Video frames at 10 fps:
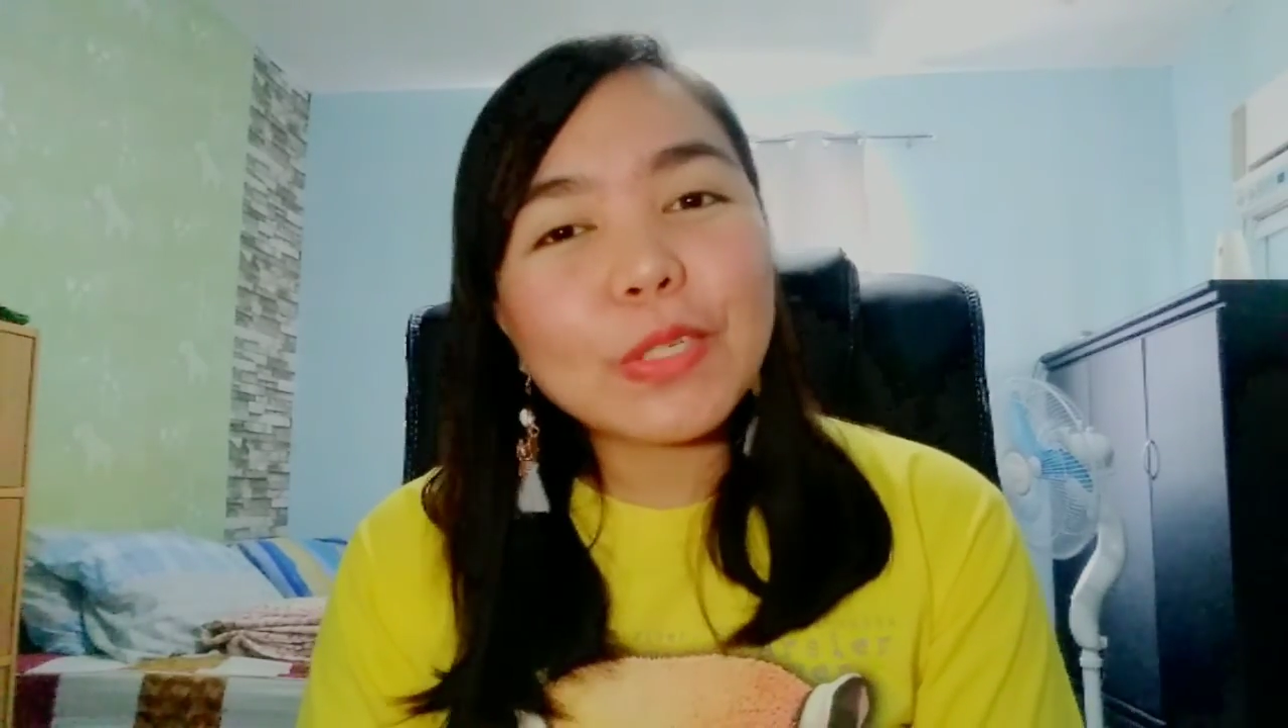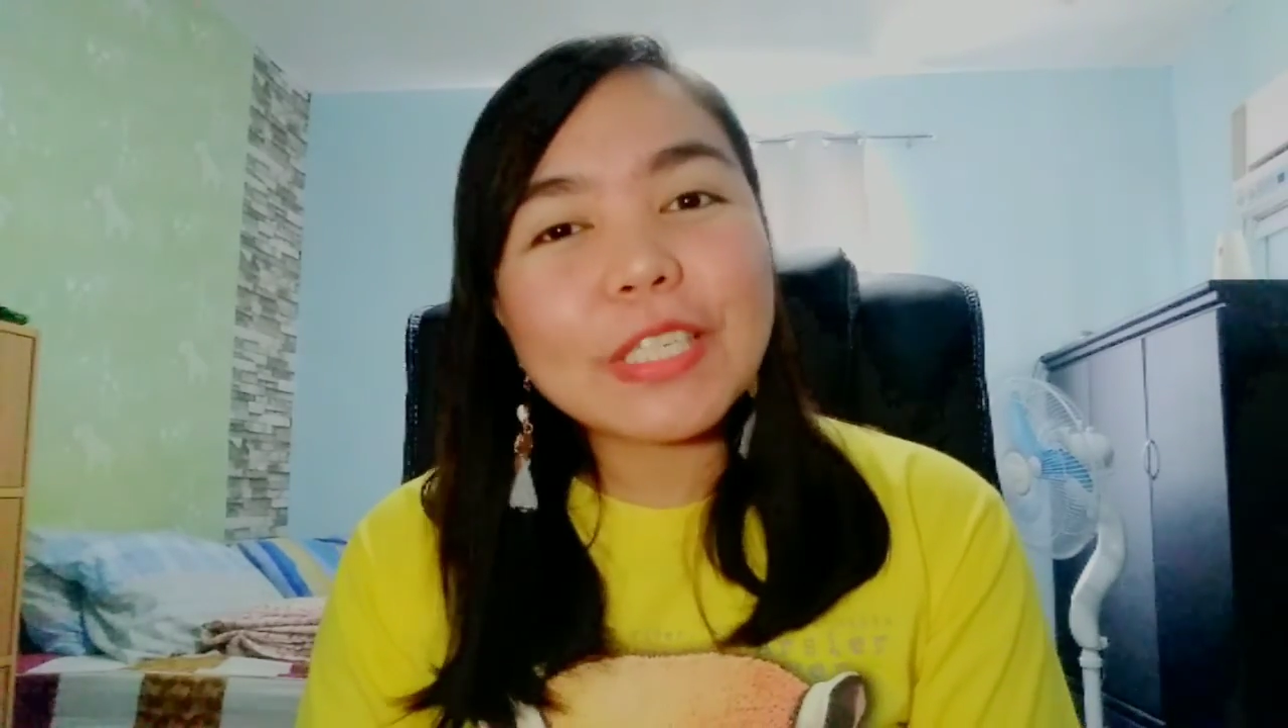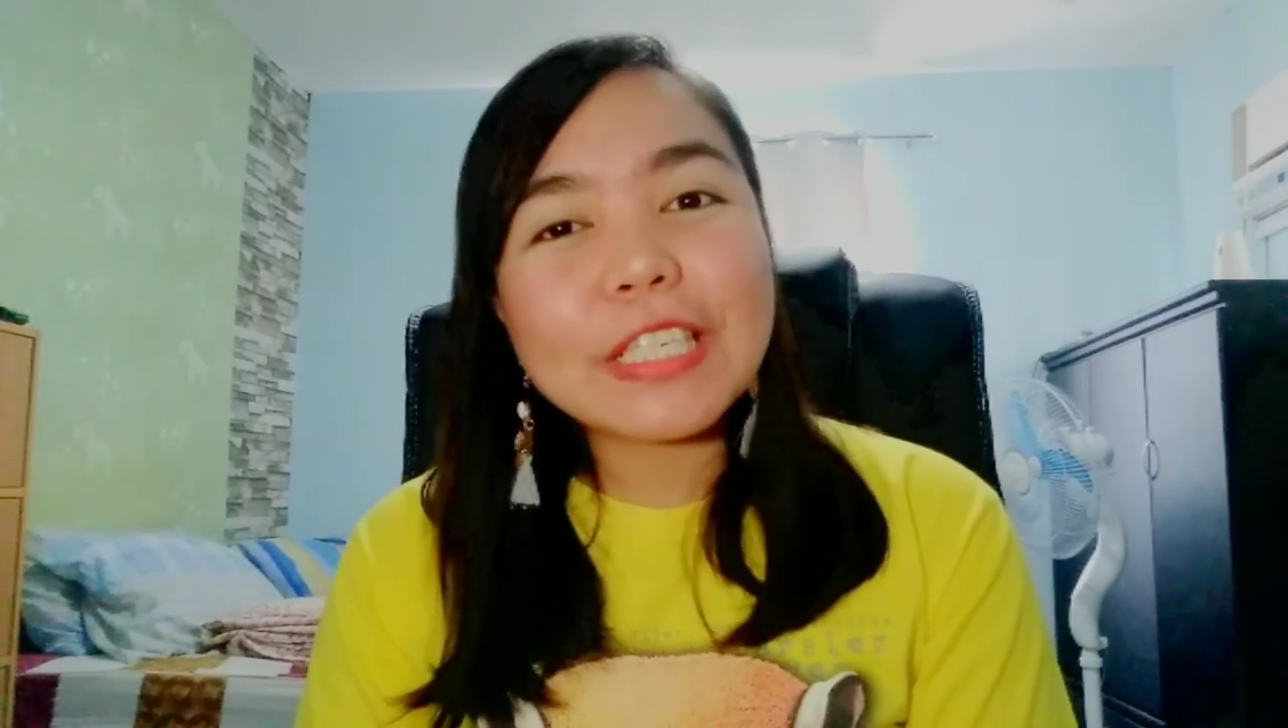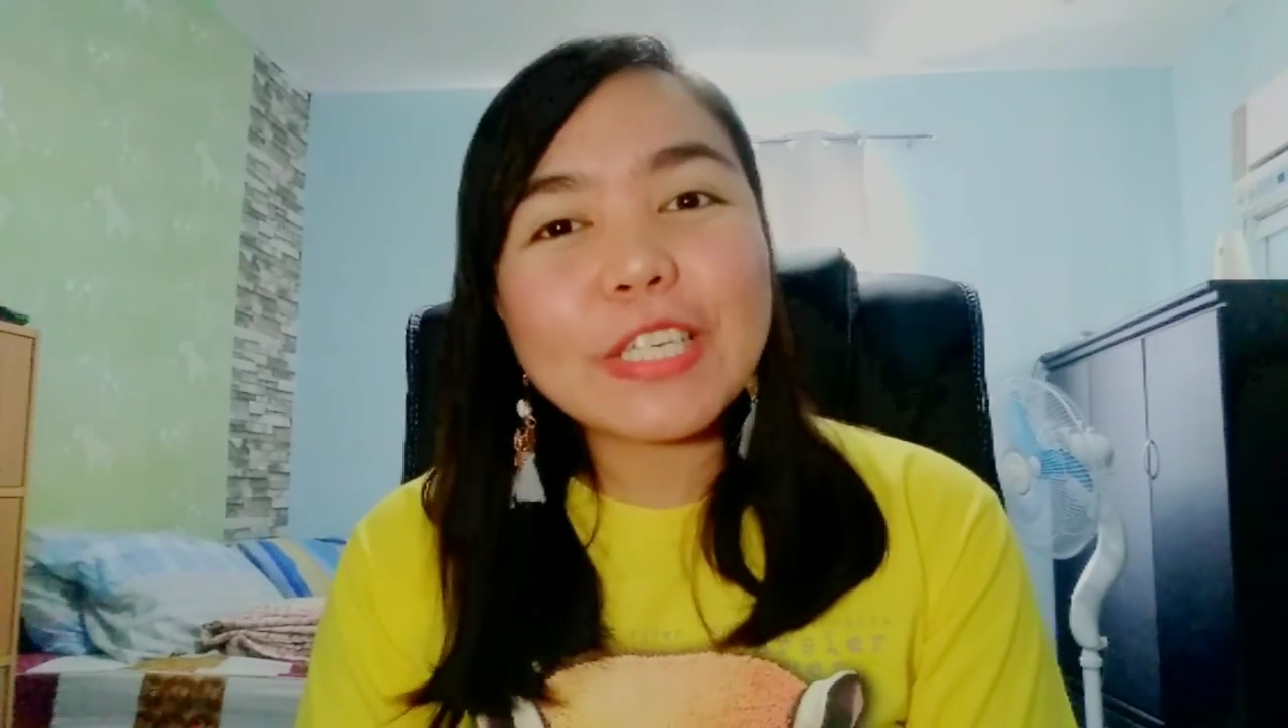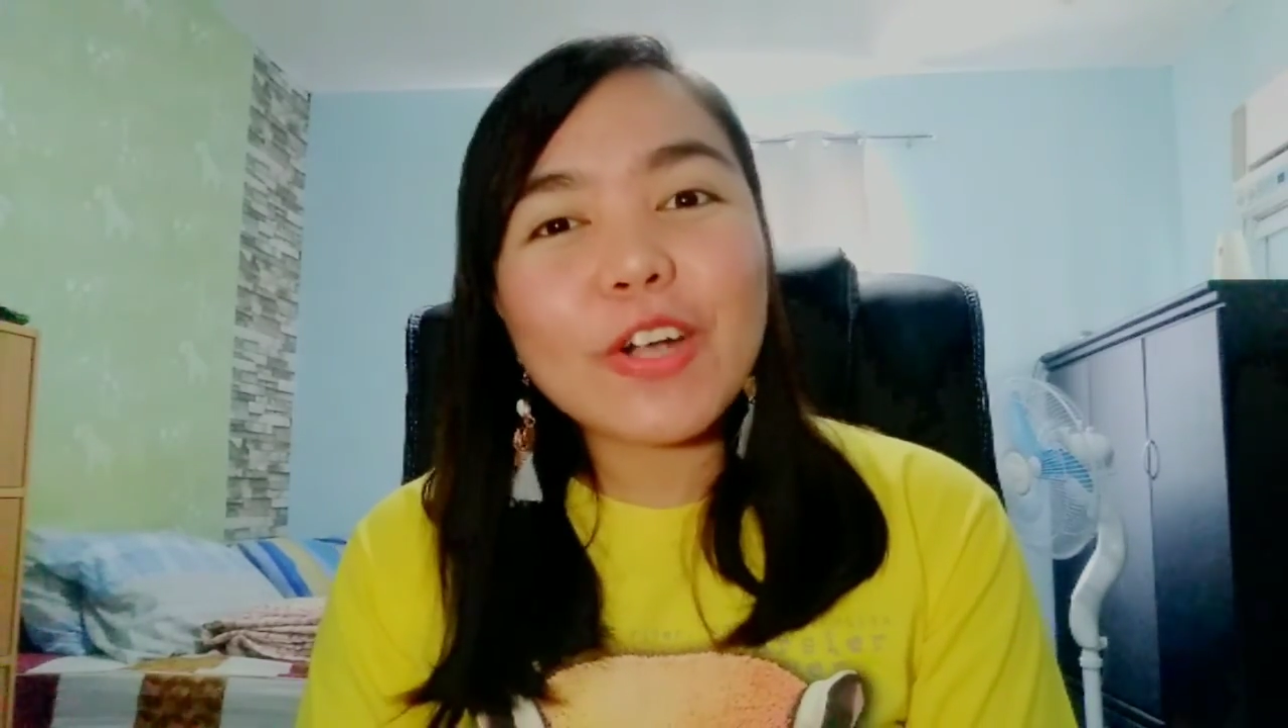to
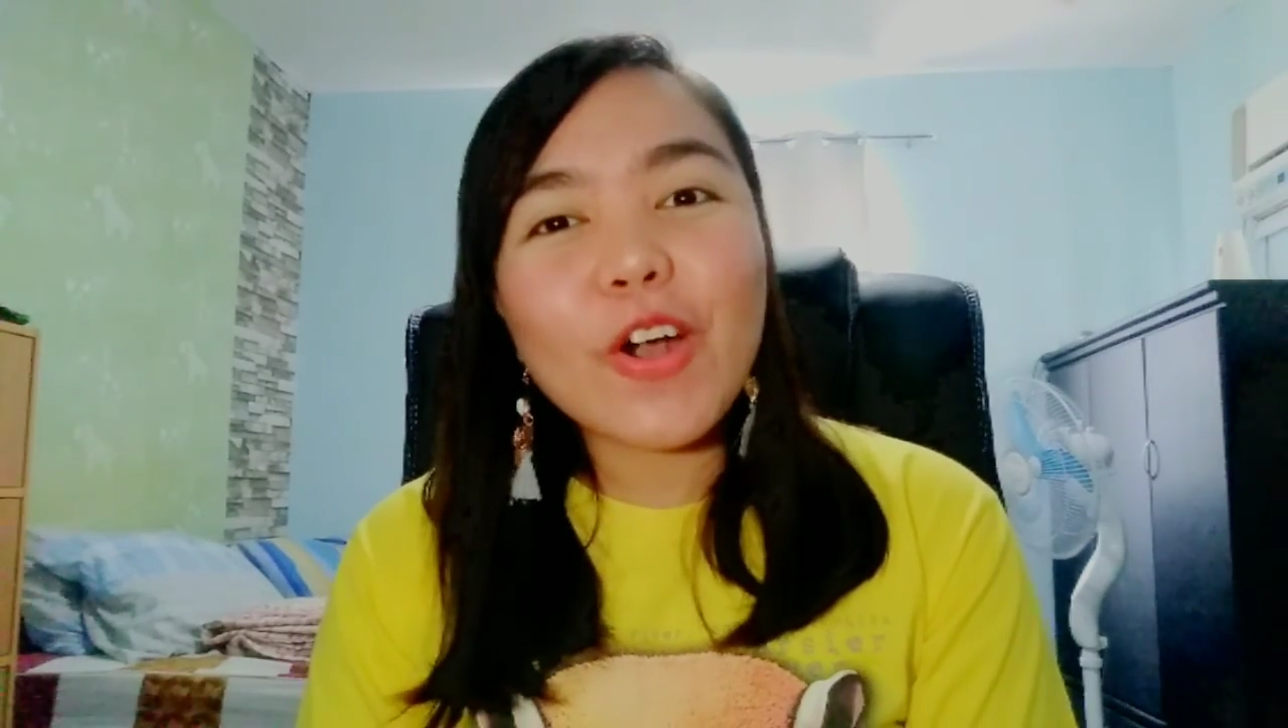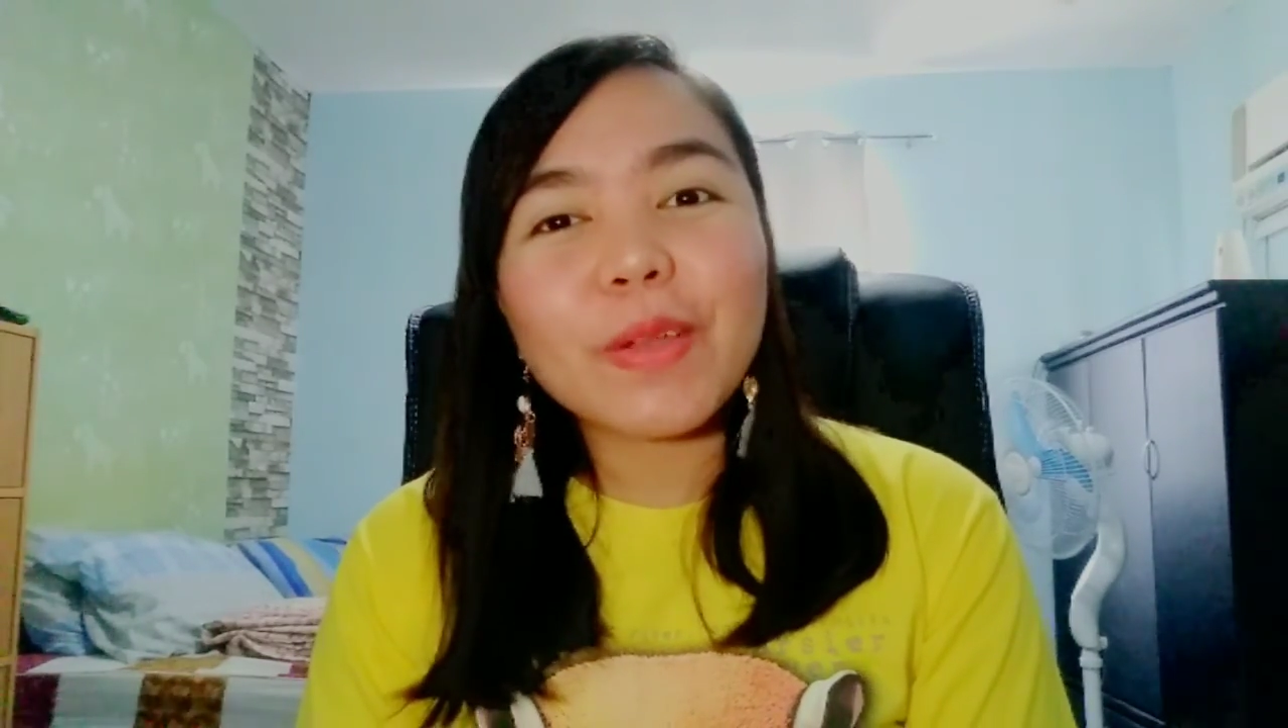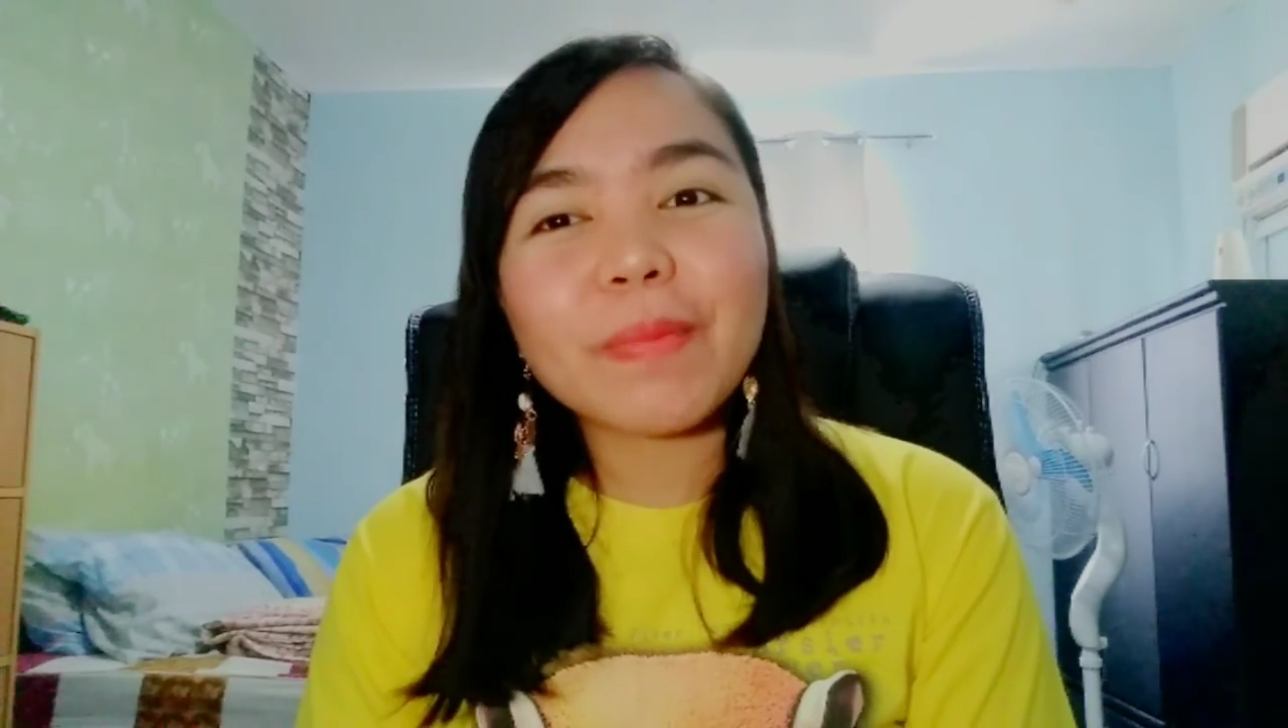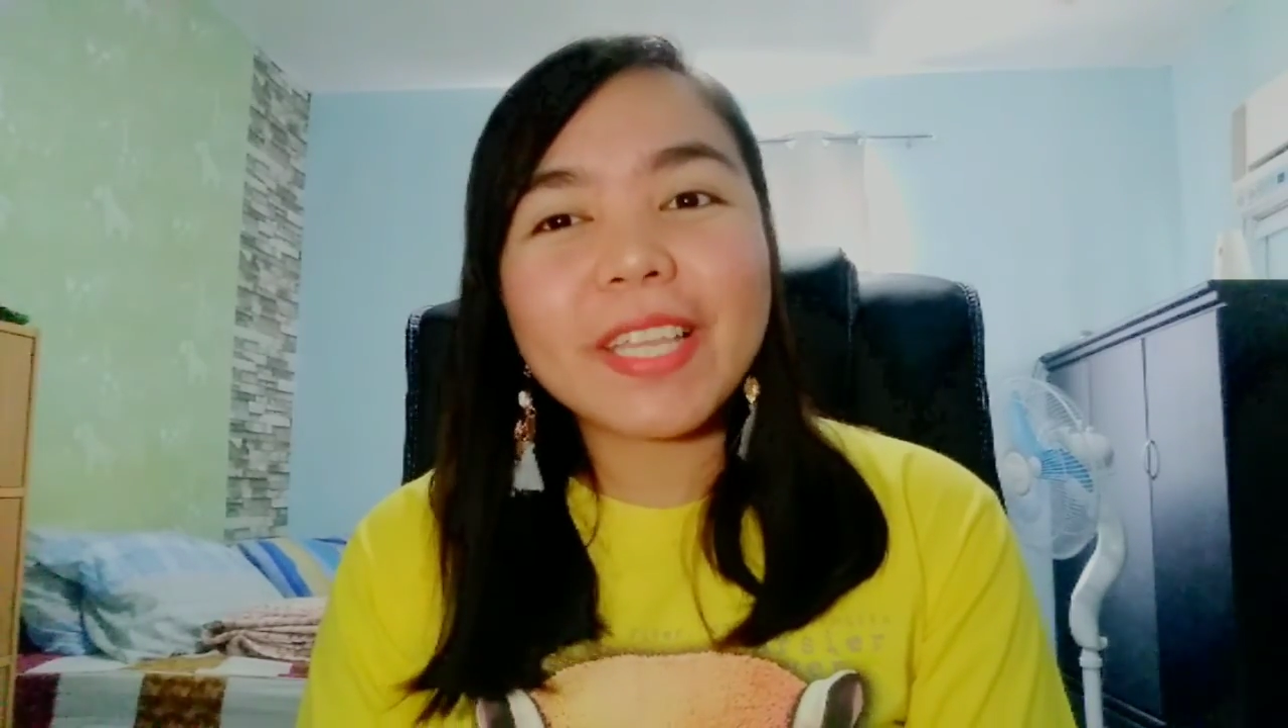see you on